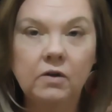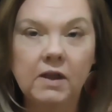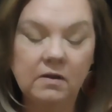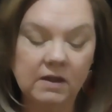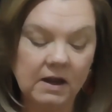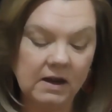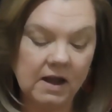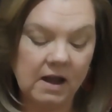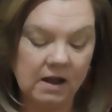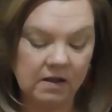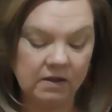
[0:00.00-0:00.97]
that
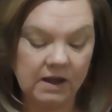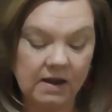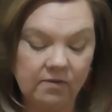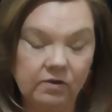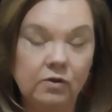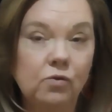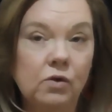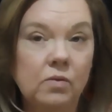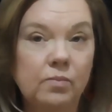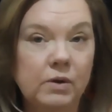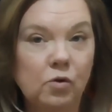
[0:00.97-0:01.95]
they have to
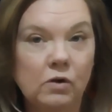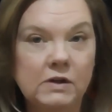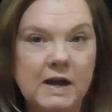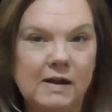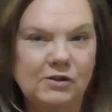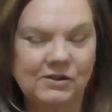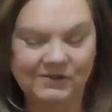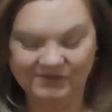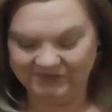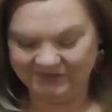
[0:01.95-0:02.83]
look but not touch.